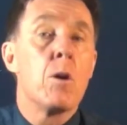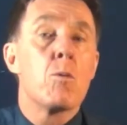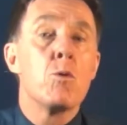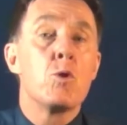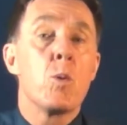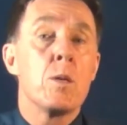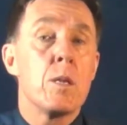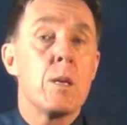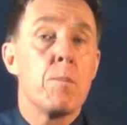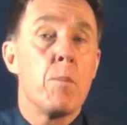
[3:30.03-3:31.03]
Root
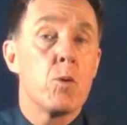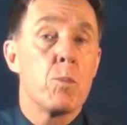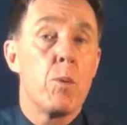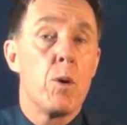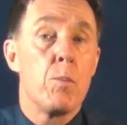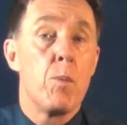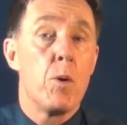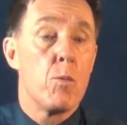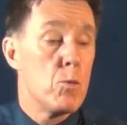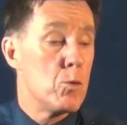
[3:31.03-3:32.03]
20 multiplied by
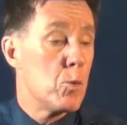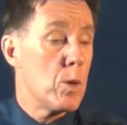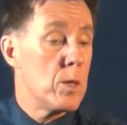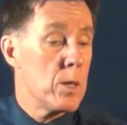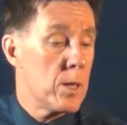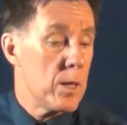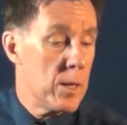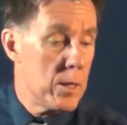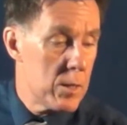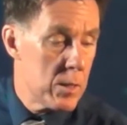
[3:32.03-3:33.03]
root 20
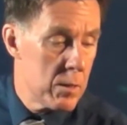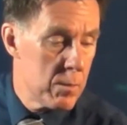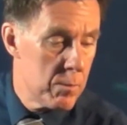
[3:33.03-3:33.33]
is